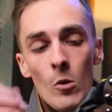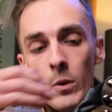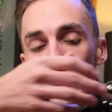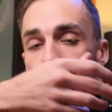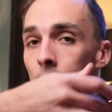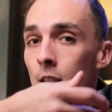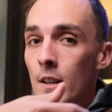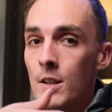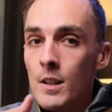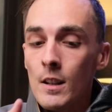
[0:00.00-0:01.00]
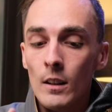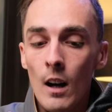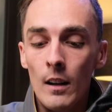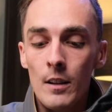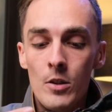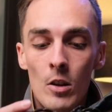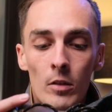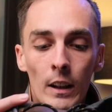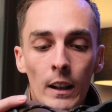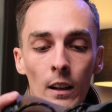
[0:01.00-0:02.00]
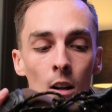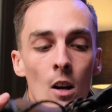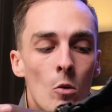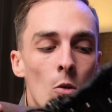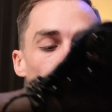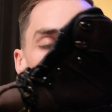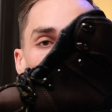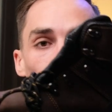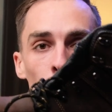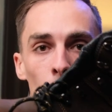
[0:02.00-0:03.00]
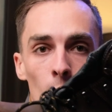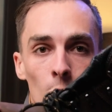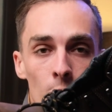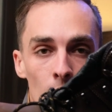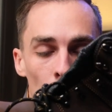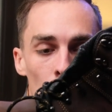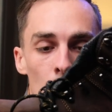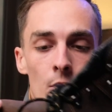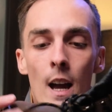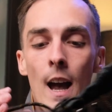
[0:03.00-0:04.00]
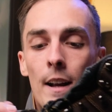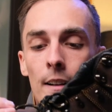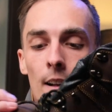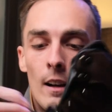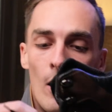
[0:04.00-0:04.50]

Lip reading: We can see the steel eyelets over here with our dual soles and